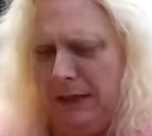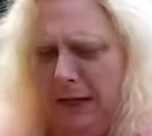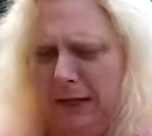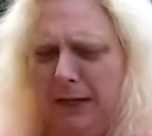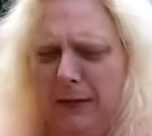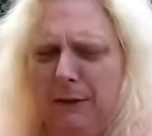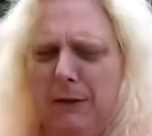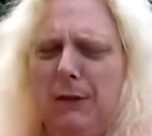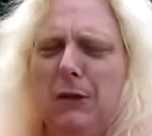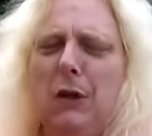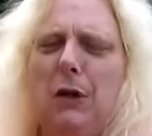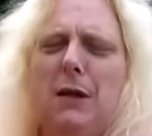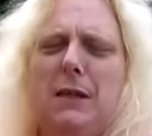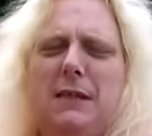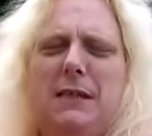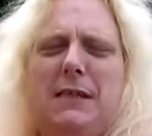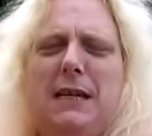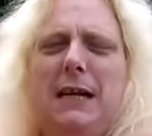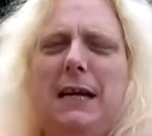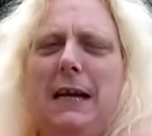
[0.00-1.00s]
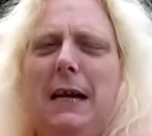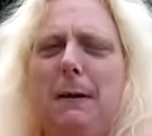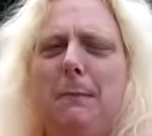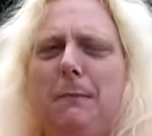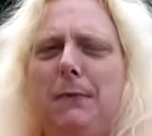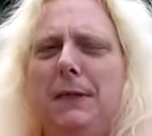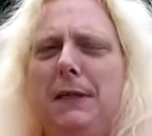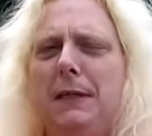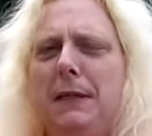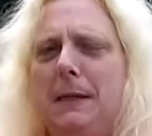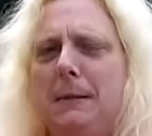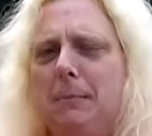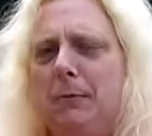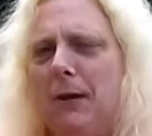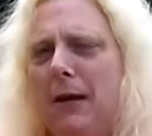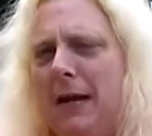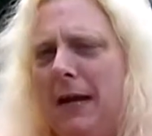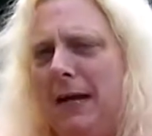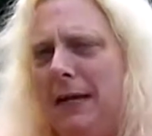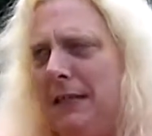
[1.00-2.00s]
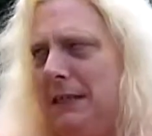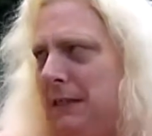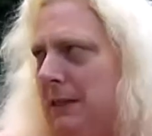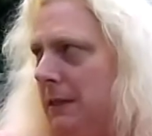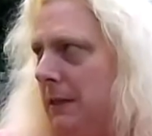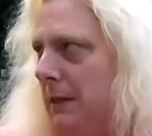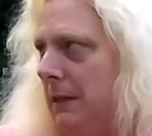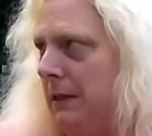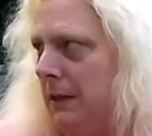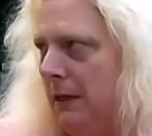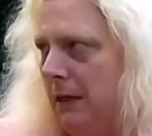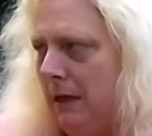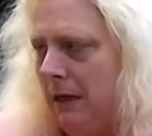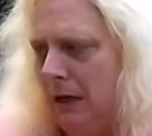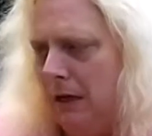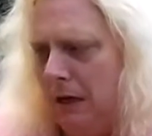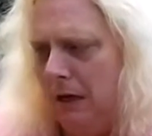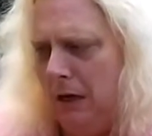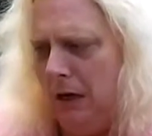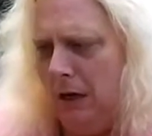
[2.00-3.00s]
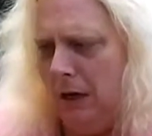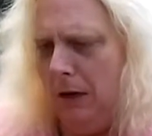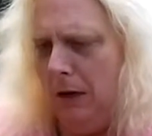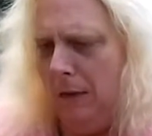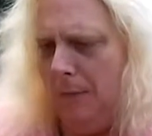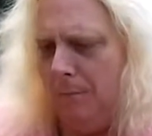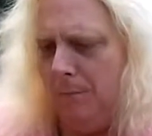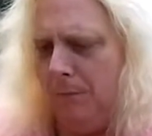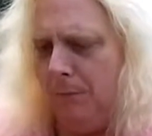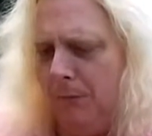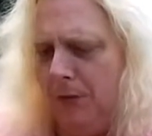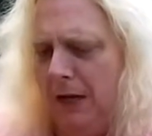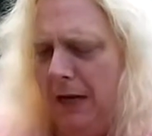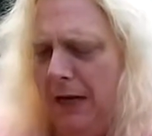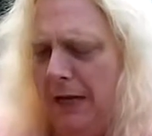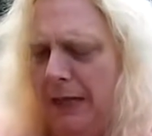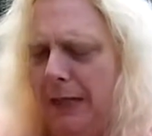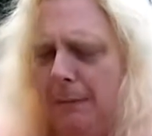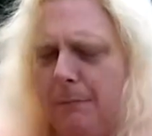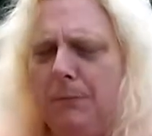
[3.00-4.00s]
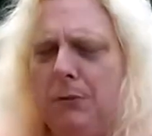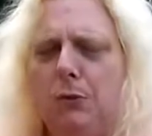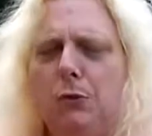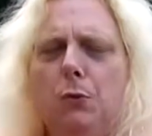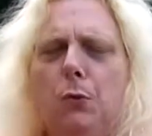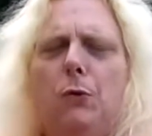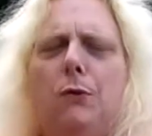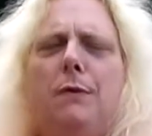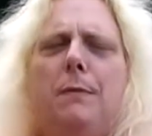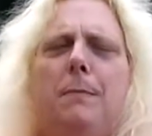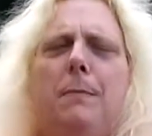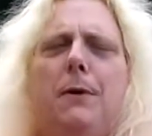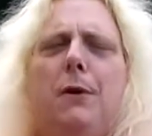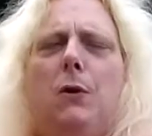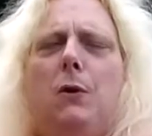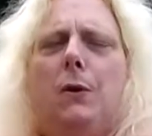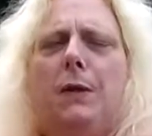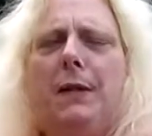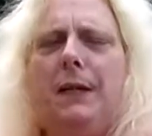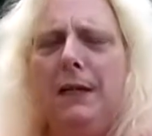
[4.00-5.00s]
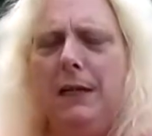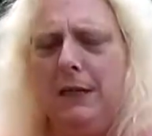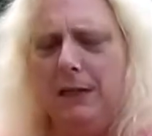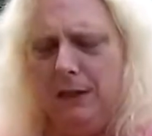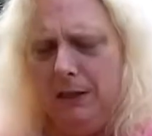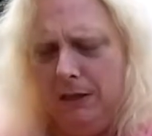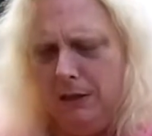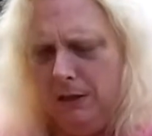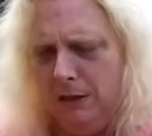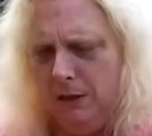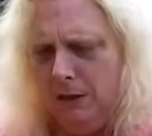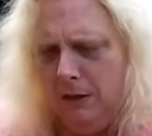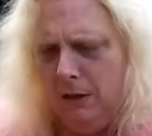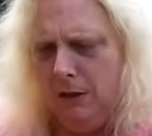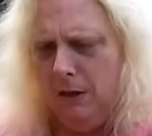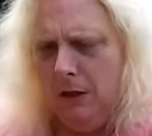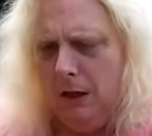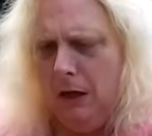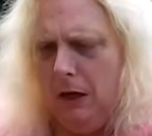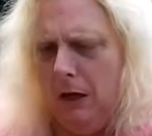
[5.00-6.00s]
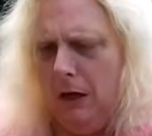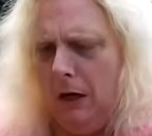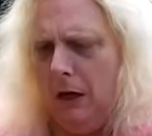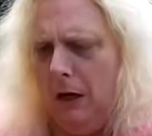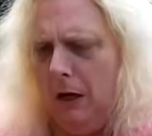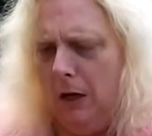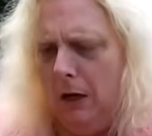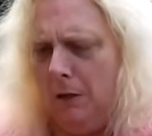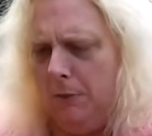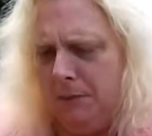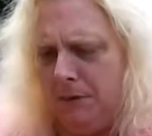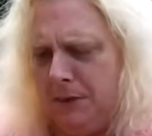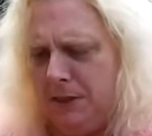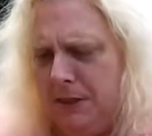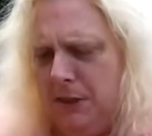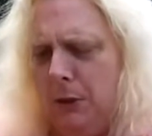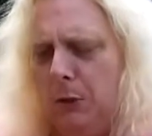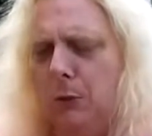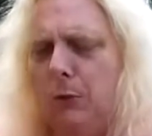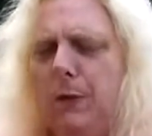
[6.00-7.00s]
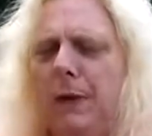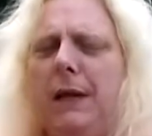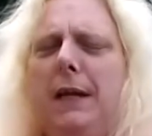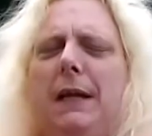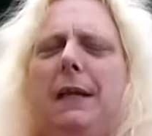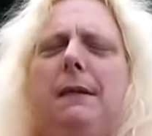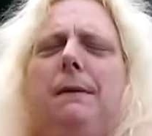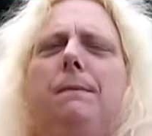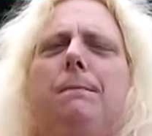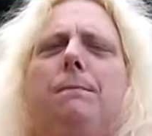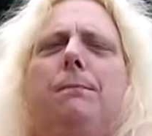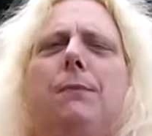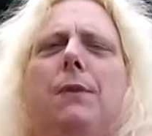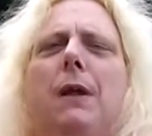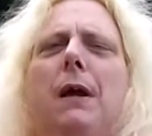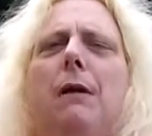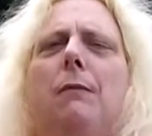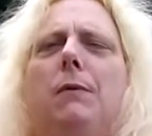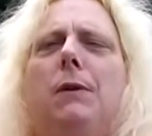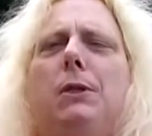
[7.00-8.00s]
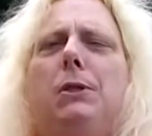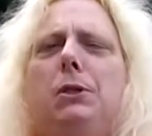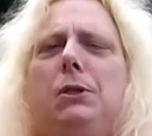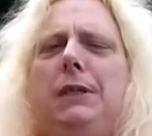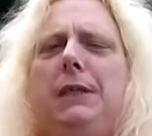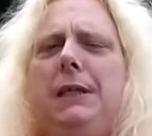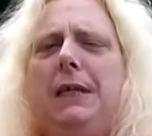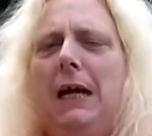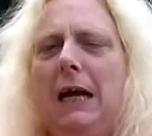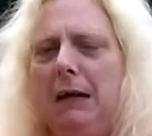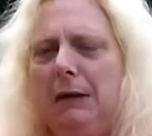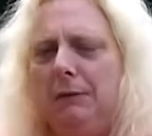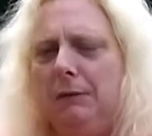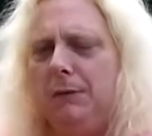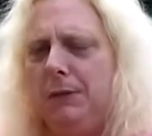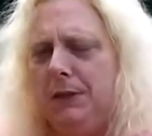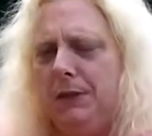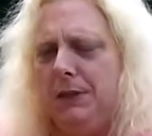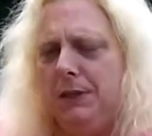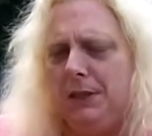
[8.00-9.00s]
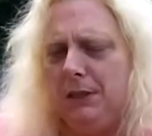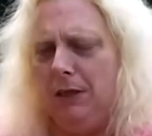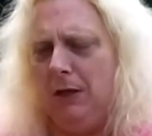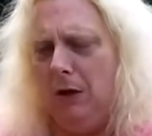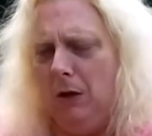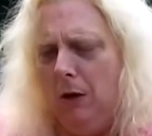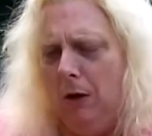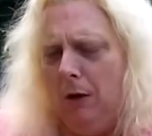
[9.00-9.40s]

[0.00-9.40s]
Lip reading: got hearing loss. I am legally blind. I am the North American Snow Queen. Originally, I was